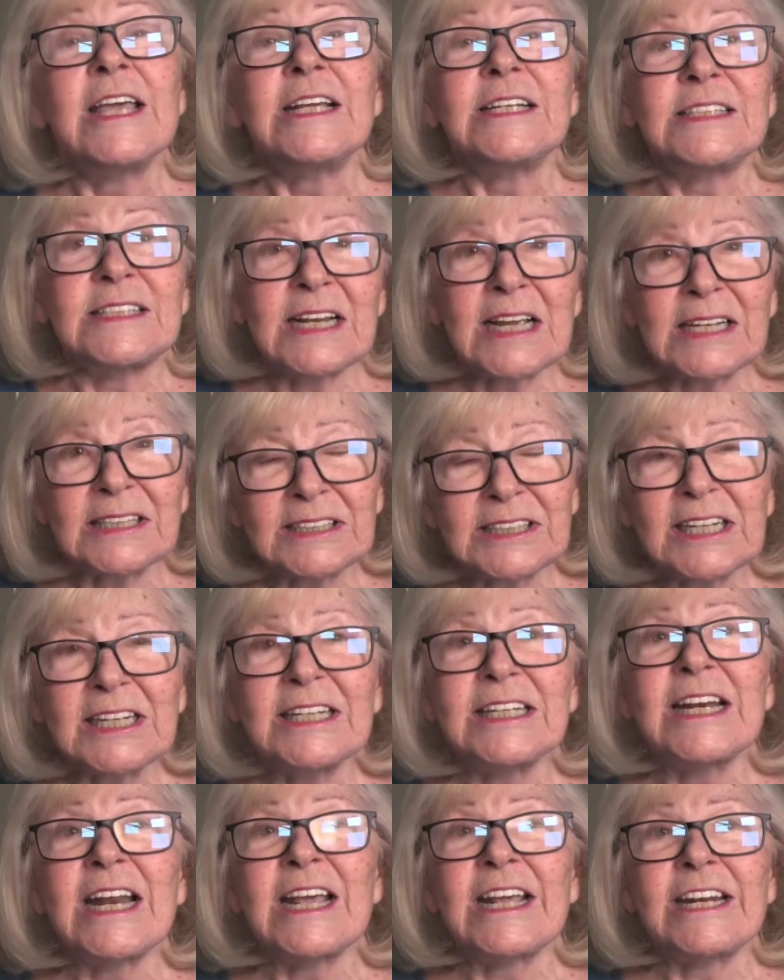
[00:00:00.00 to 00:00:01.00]

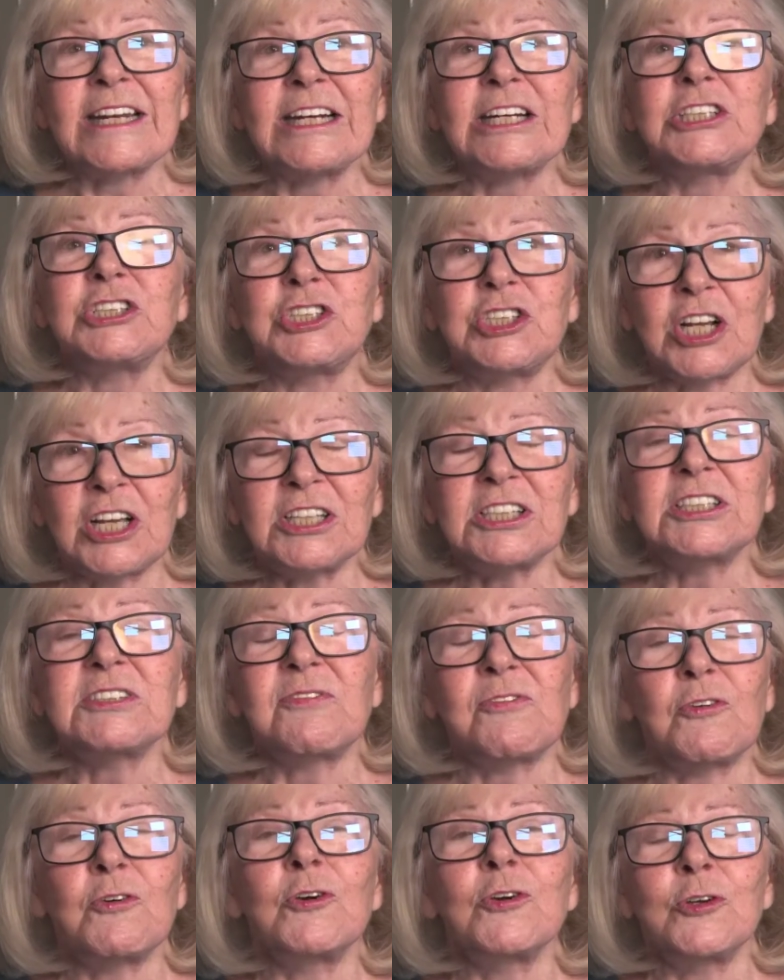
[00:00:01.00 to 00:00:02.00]
designated just
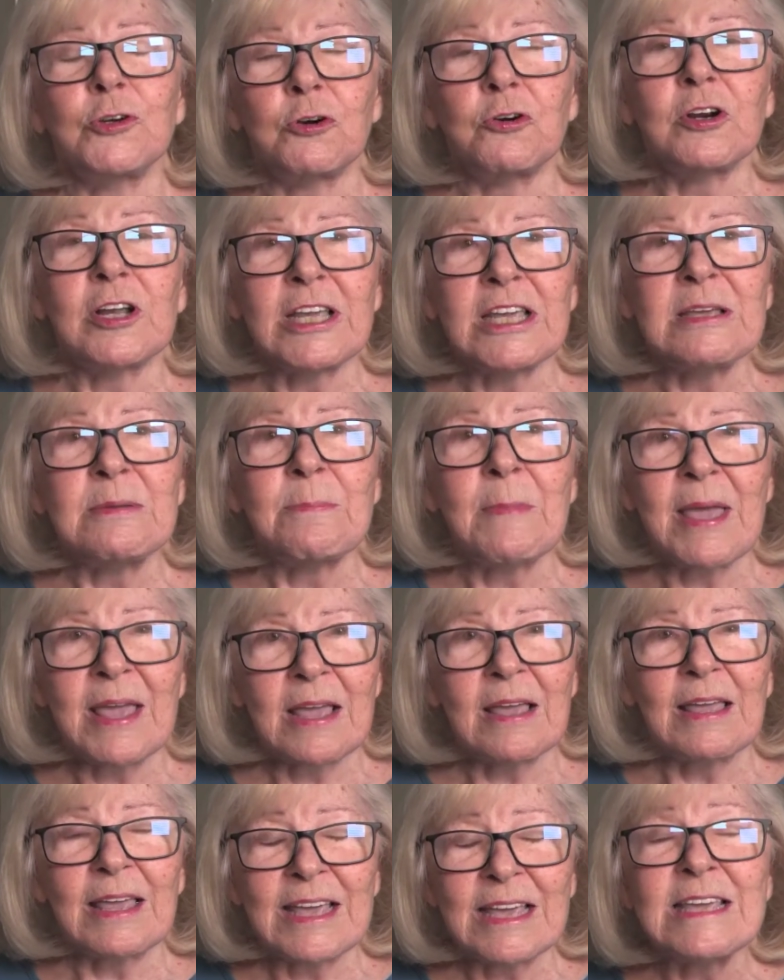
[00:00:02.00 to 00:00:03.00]
for your
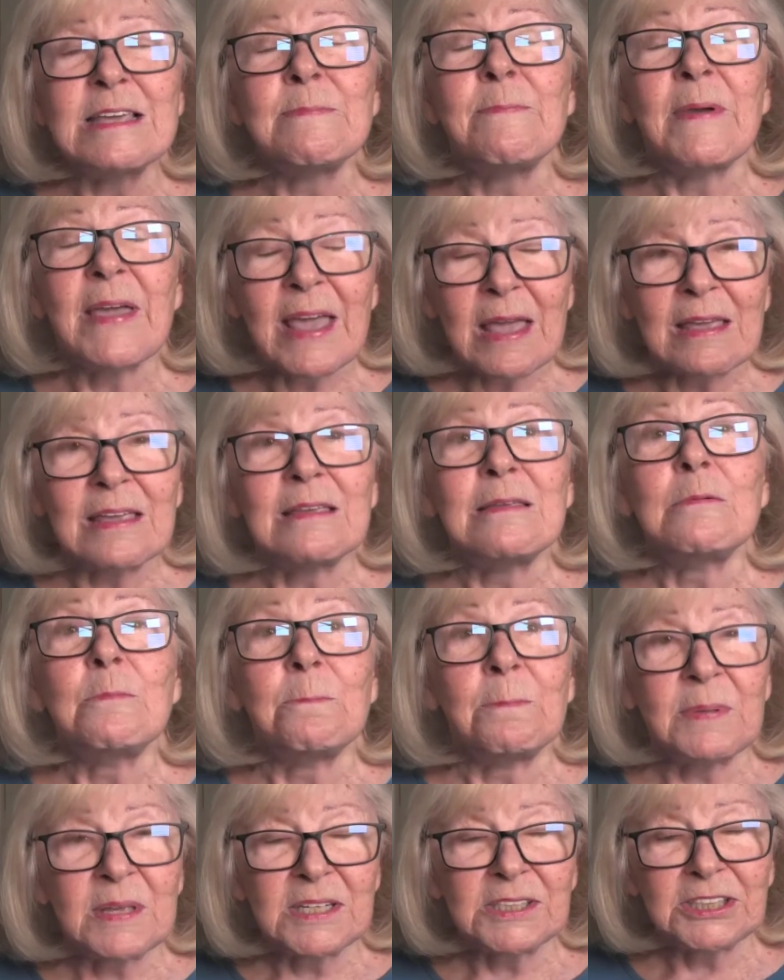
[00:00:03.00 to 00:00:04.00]
eBay
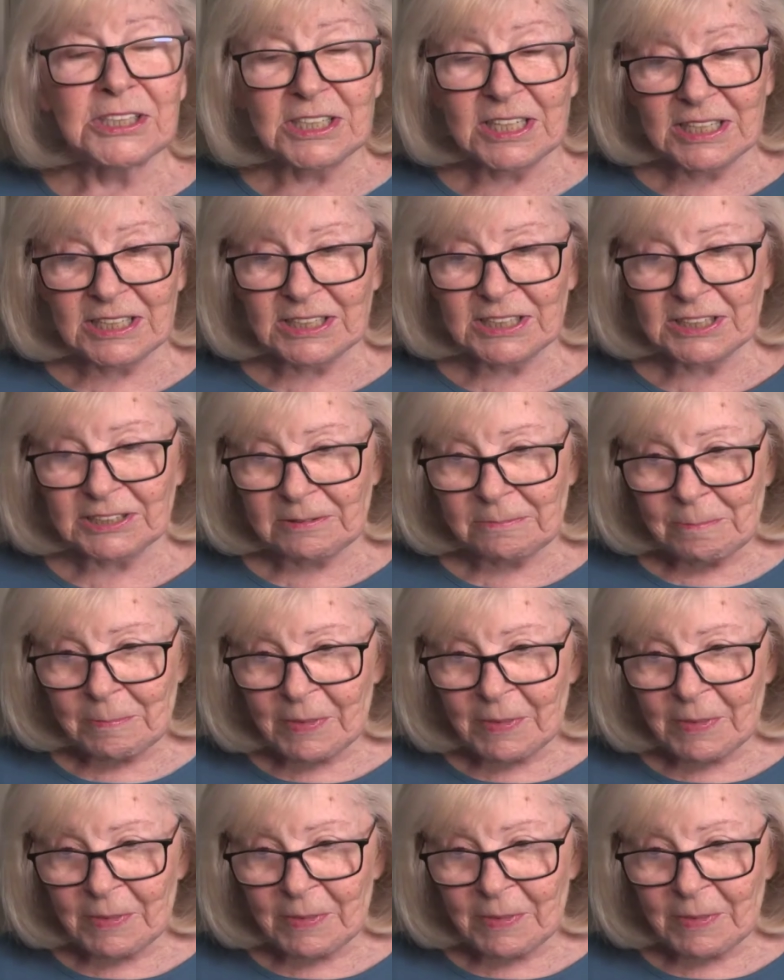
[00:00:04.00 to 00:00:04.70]
business.